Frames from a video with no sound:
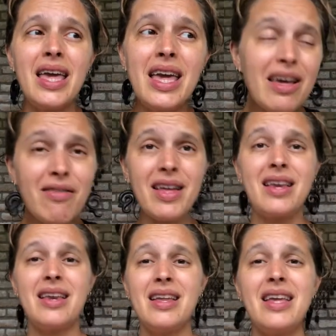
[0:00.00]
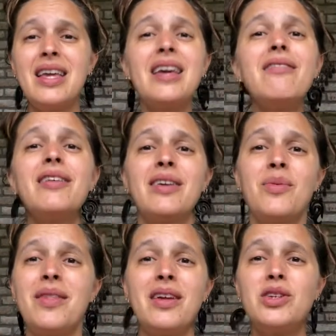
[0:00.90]
even
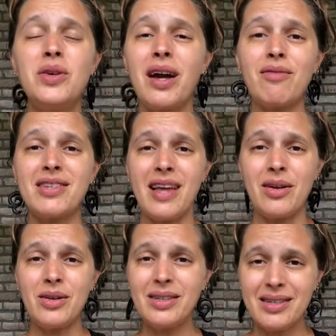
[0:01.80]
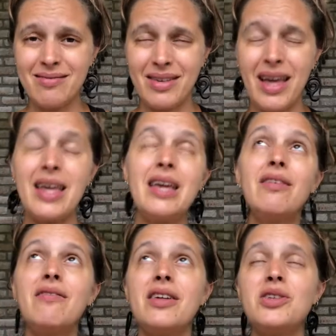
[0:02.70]
when they do get recycled,
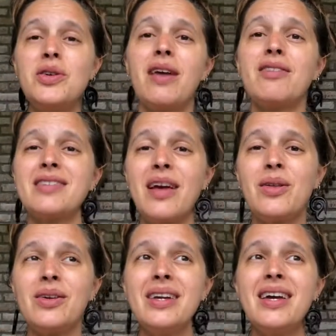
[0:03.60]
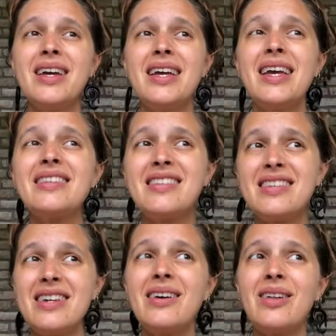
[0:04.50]
even if they do get recycled, it's
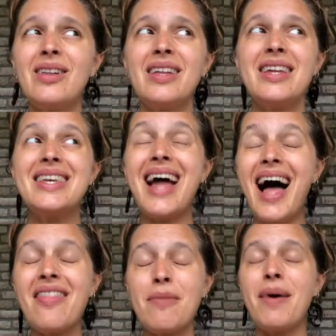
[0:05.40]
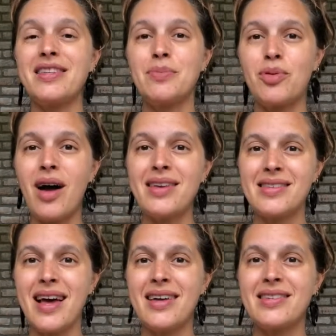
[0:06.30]
still not the best
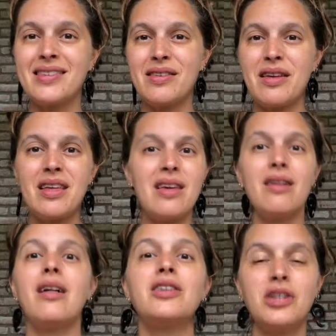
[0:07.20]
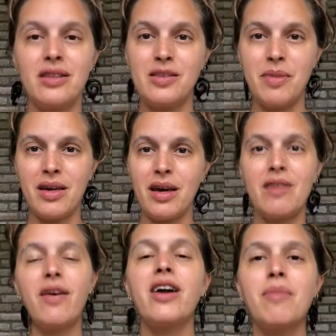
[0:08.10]
process ecologically speaking,
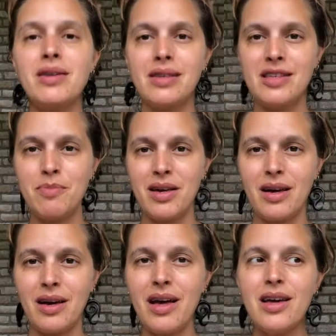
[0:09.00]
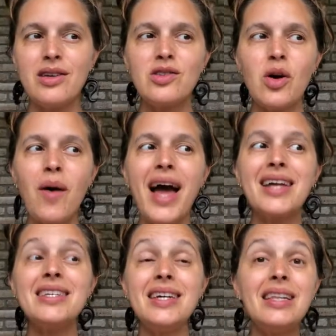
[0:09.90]
environmentally speaking. So
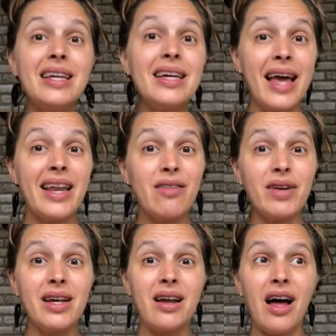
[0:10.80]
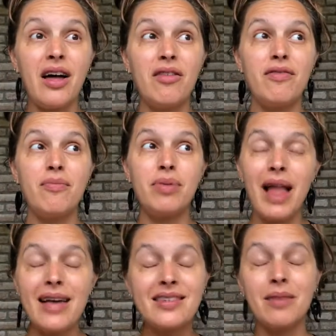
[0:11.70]
ideally, getting rid of
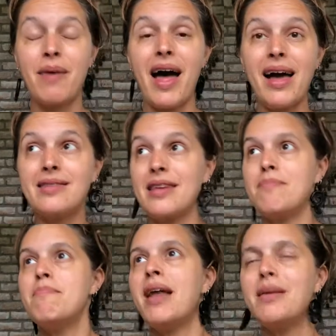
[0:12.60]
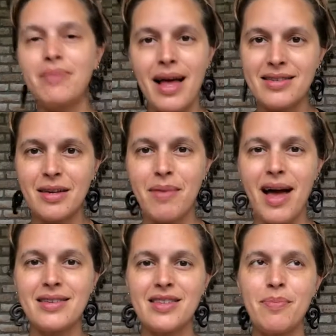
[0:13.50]
plastic bags, as many plastic
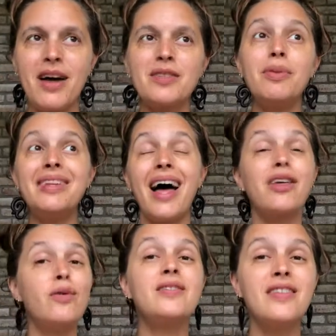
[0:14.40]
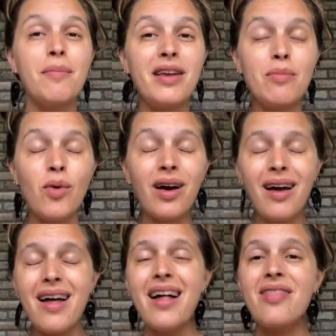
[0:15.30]
bags as possible, not using them anymore,
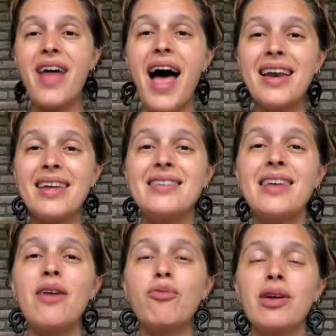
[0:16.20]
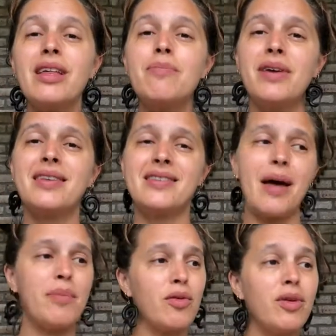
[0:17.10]
that is a really big step
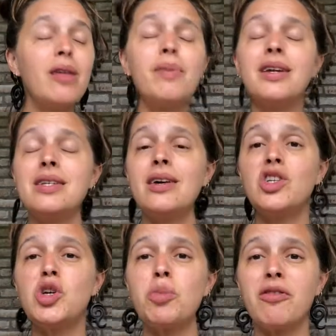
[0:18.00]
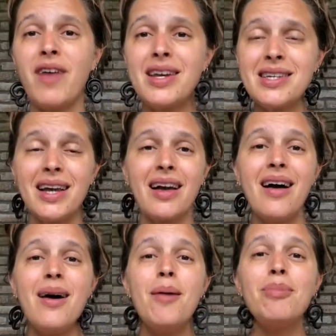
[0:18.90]
and a really big deal to preventing
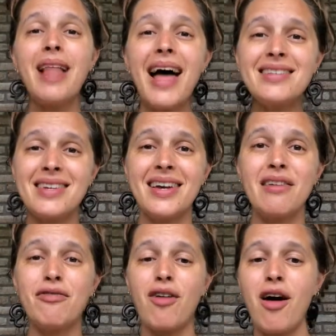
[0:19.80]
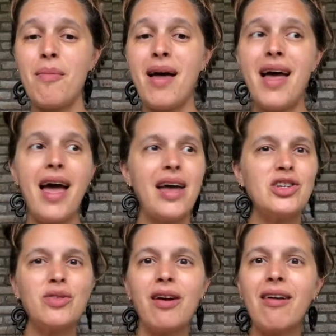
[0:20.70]
plastic from
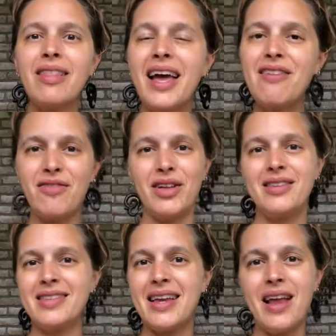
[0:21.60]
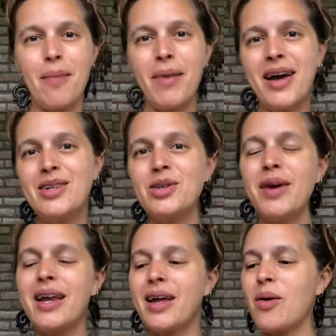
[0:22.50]
entering our landfills and not
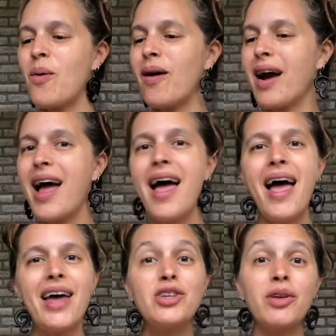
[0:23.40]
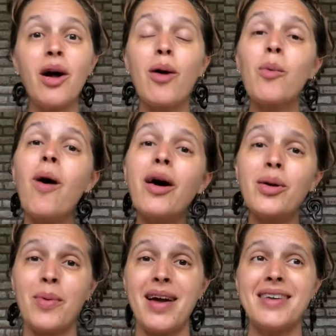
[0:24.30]
biodegrading, or entering our
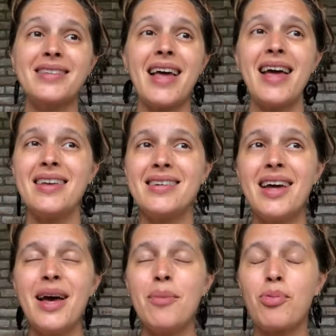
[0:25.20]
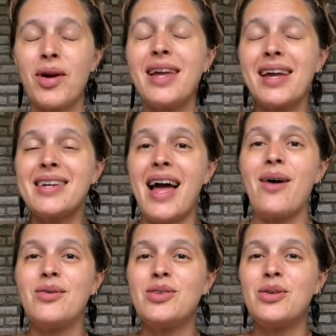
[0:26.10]
waterways and breaking
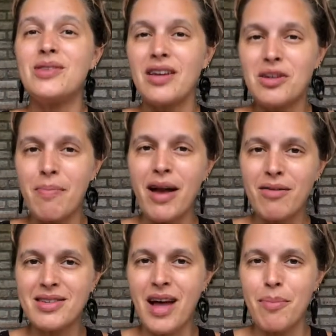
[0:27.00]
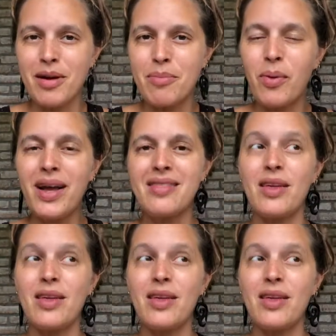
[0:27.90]
down to such a microscopic point